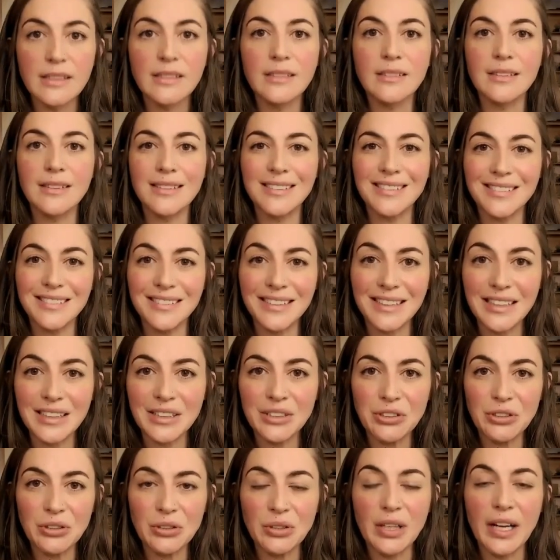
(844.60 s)
is the
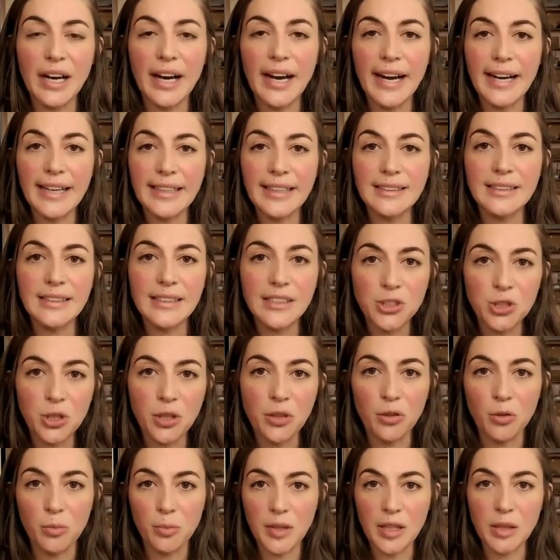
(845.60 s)
skill I teach
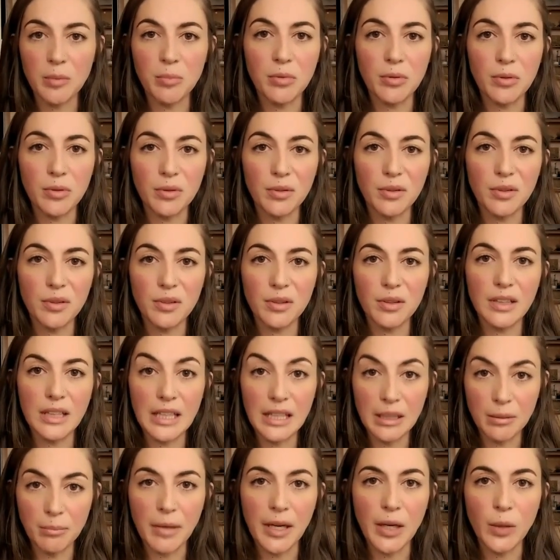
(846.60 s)
other people
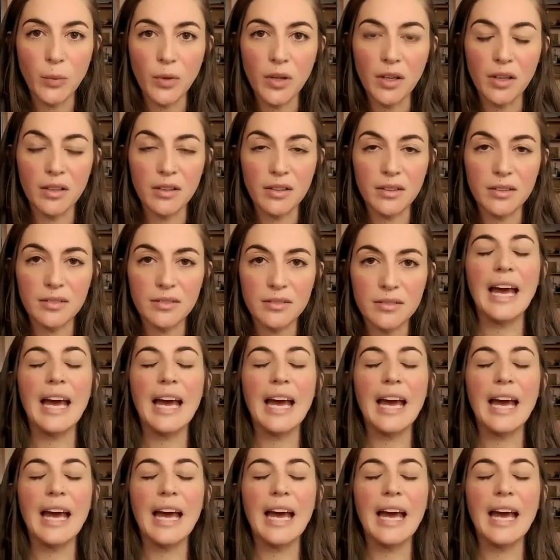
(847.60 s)
in my work.